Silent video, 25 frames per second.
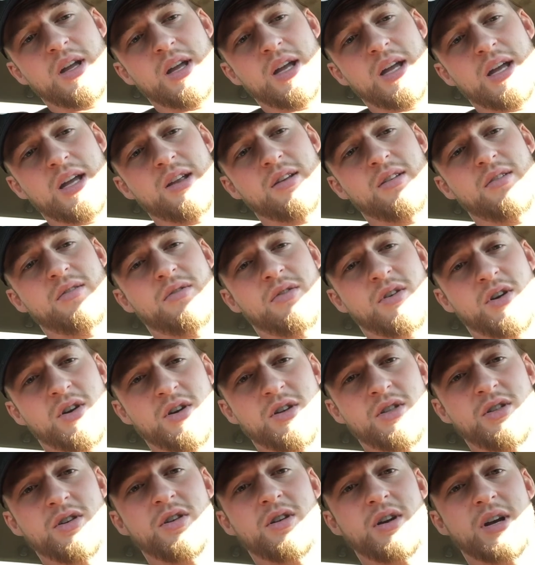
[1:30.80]
and
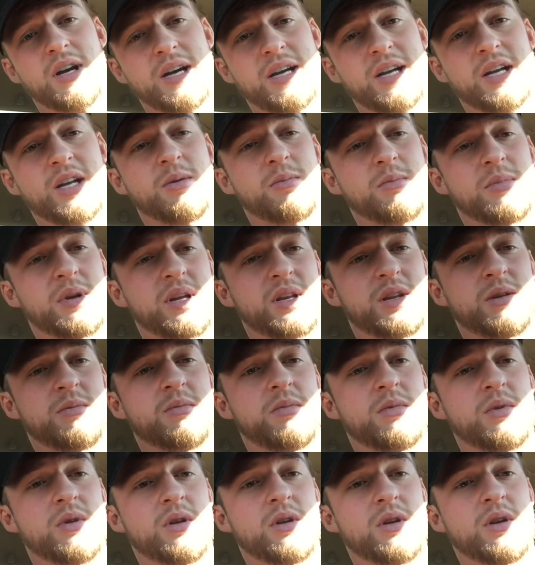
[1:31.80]
farther, I could beat
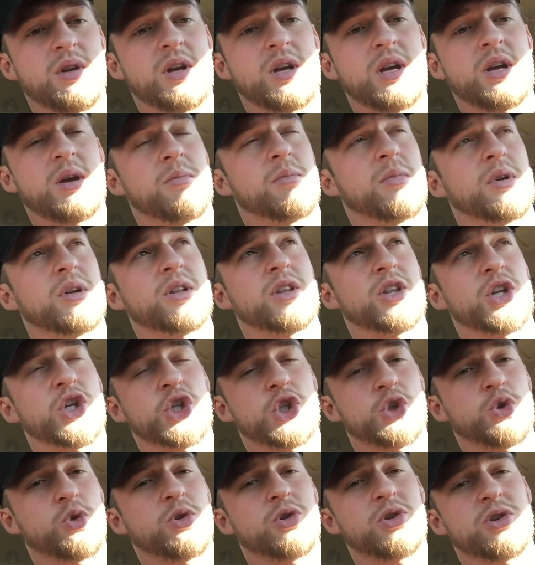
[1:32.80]
him. But in the
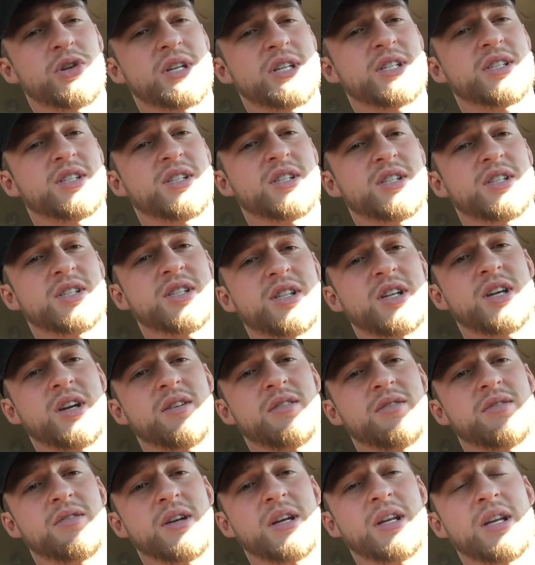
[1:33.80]
shorter distance
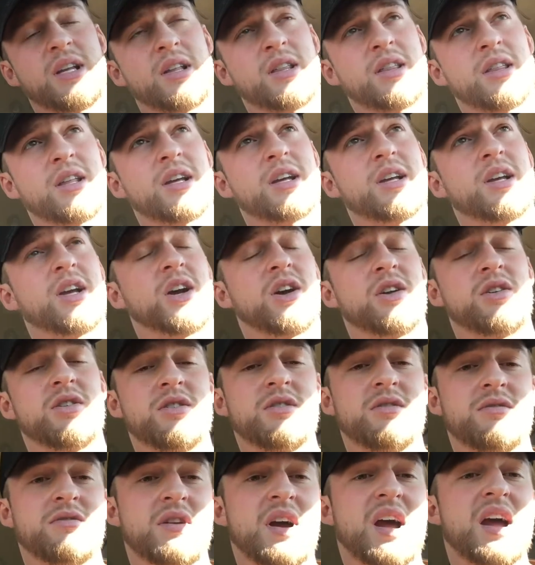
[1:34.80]
stuff, anything
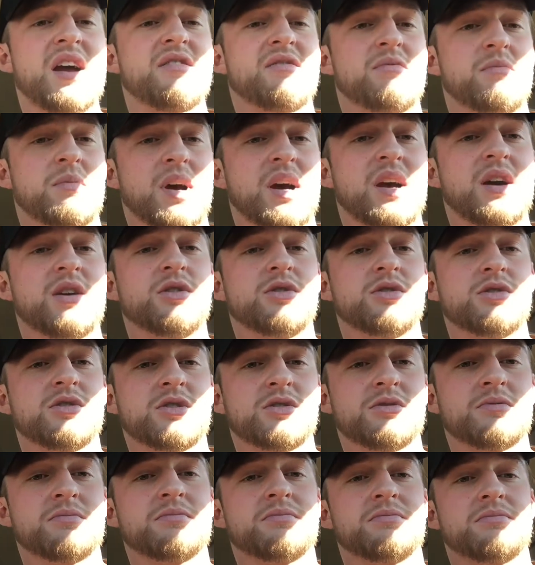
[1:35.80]
under 5
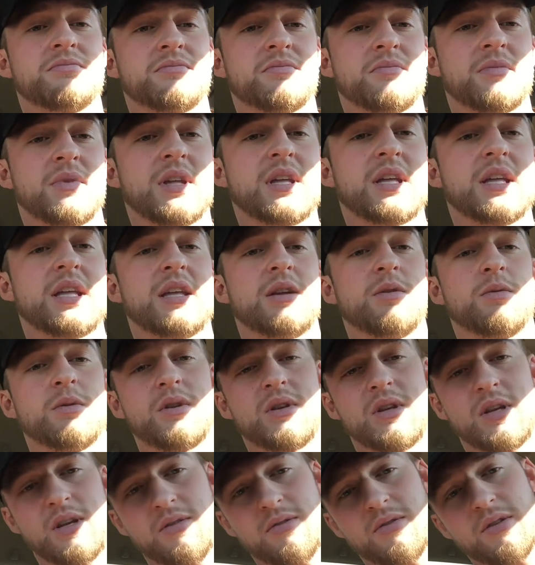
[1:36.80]
miles, he
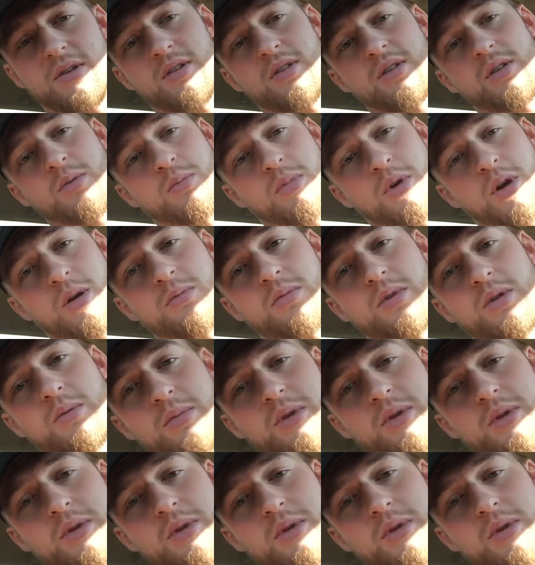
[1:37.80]
would definitely probably